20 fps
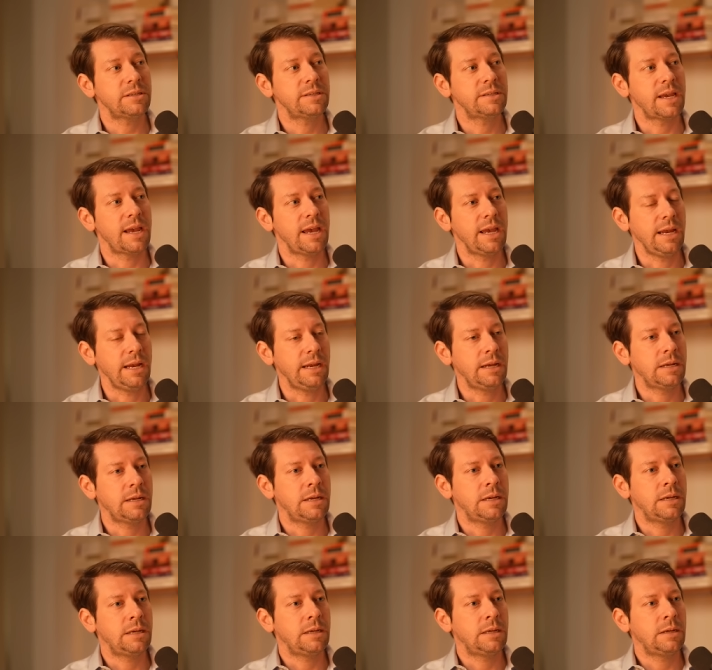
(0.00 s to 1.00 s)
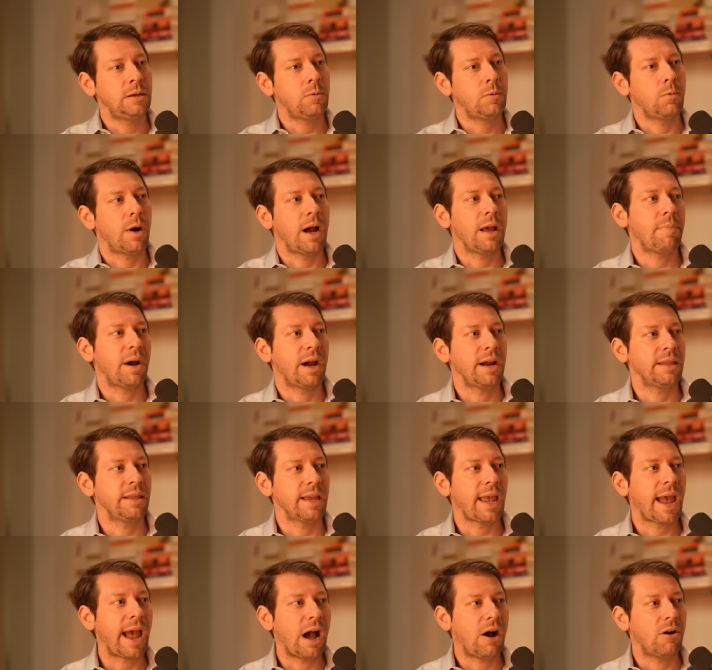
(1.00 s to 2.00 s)
to say, why buy the
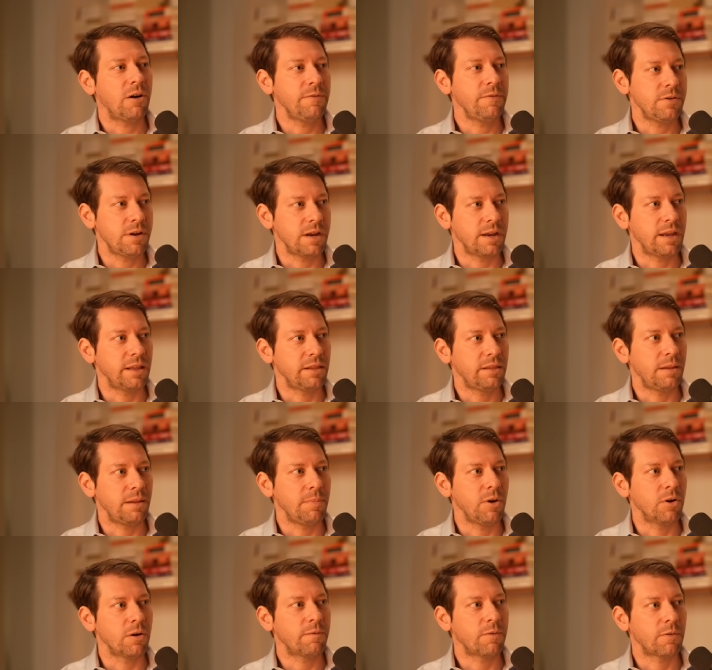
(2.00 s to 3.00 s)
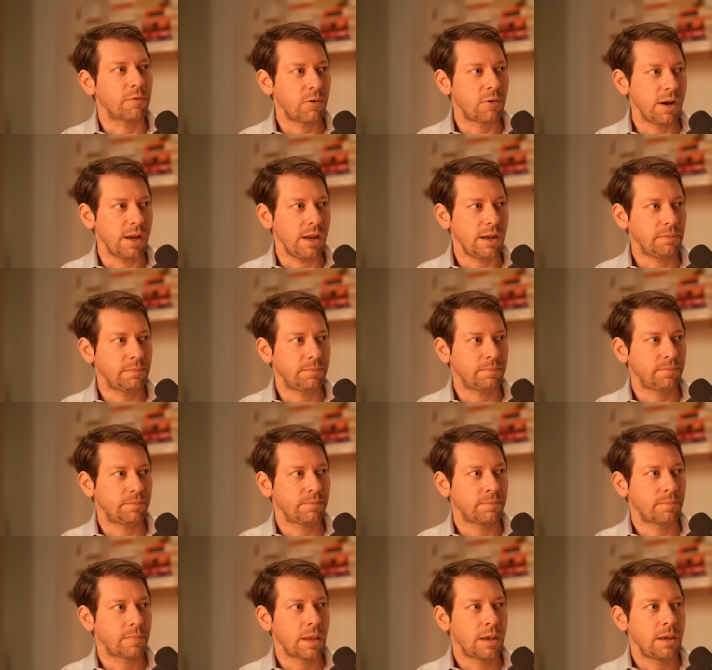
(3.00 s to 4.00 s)
cow if you can get the milk for free?
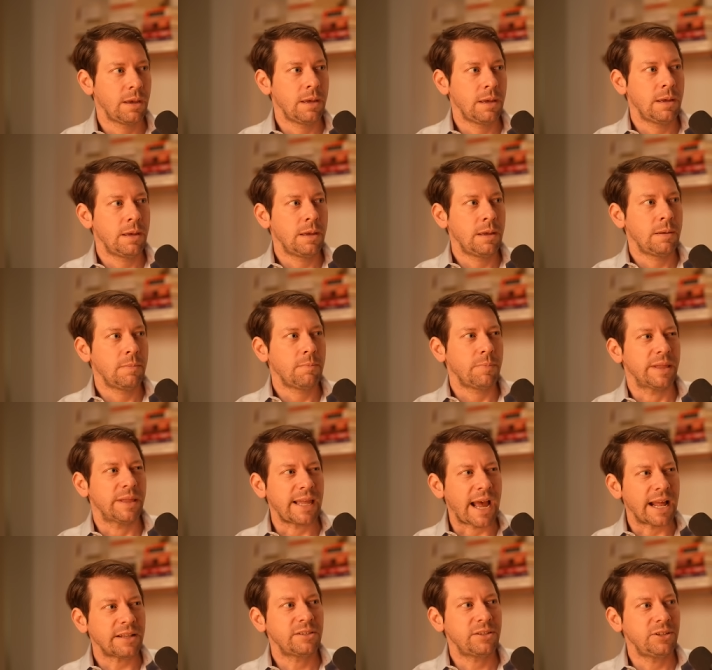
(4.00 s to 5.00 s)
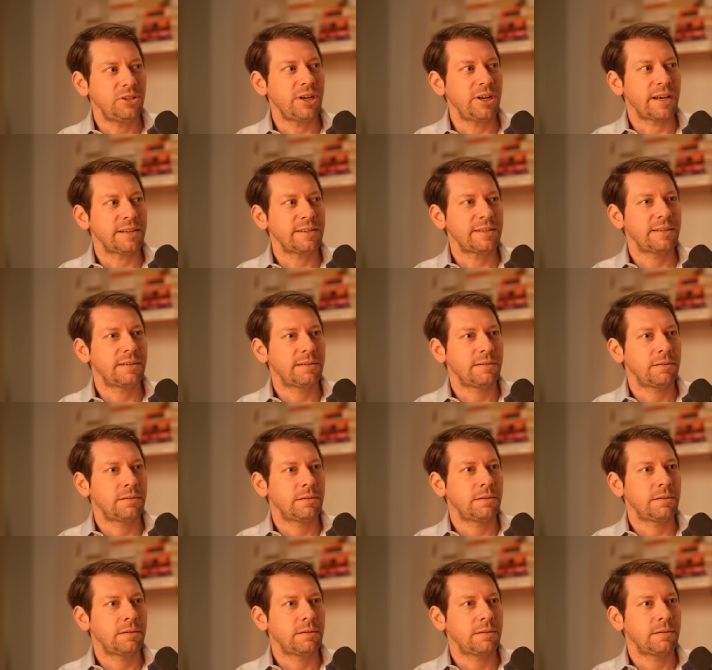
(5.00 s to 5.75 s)
But that suggests